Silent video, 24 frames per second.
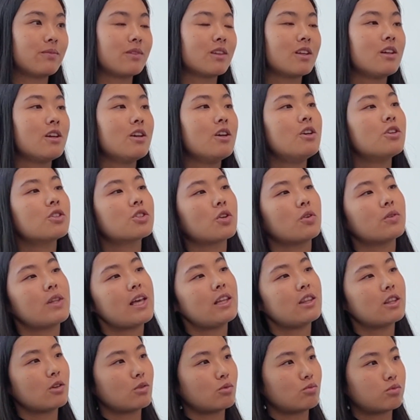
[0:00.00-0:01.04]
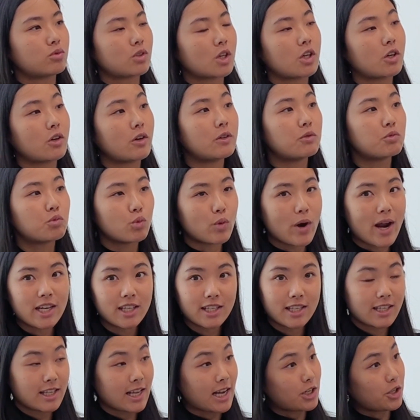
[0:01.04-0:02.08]
Mm-hmm. So then the current
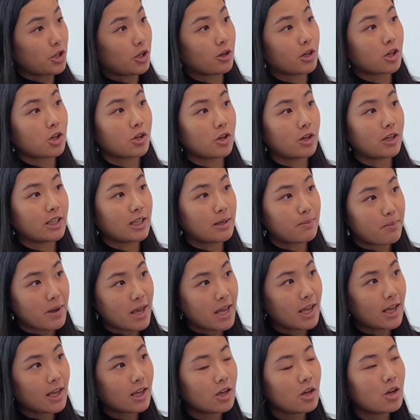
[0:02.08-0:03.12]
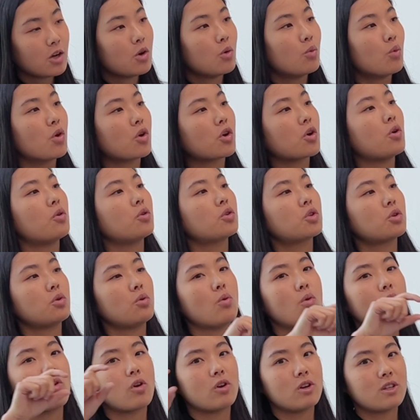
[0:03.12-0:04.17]
rent that you're currently paying mm-hmm. will go
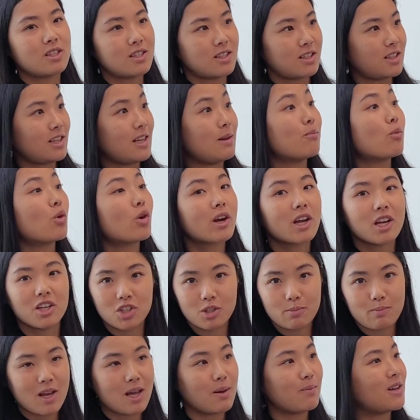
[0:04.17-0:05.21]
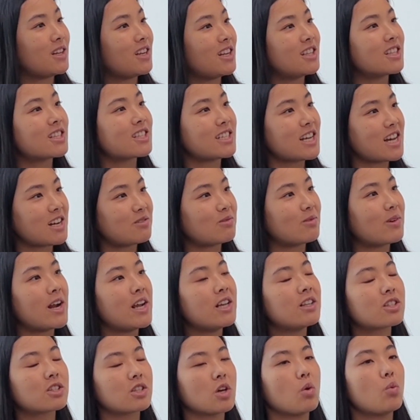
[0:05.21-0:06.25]
towards the mortgage payment instead, Correct. right?
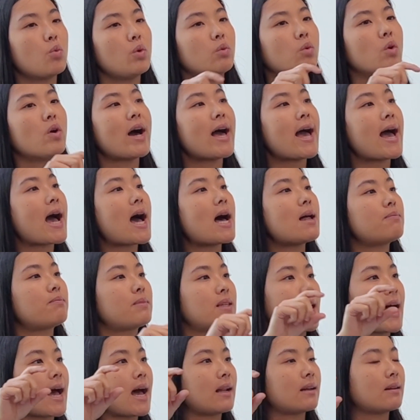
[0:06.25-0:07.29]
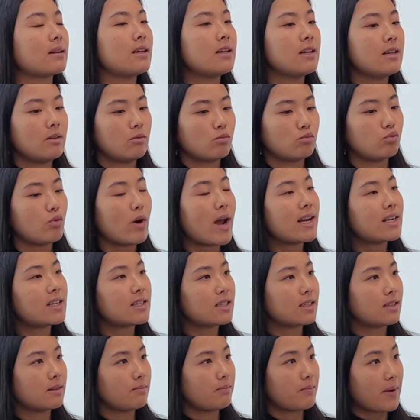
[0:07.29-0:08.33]
Yeah. So we will add that
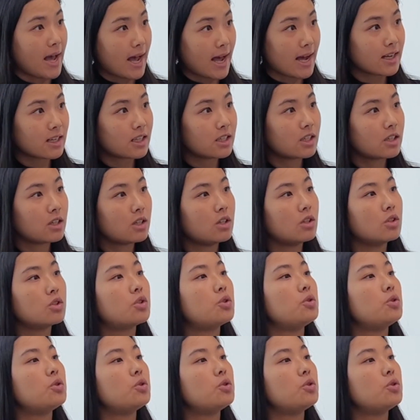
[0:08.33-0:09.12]
rent back mm-hmm.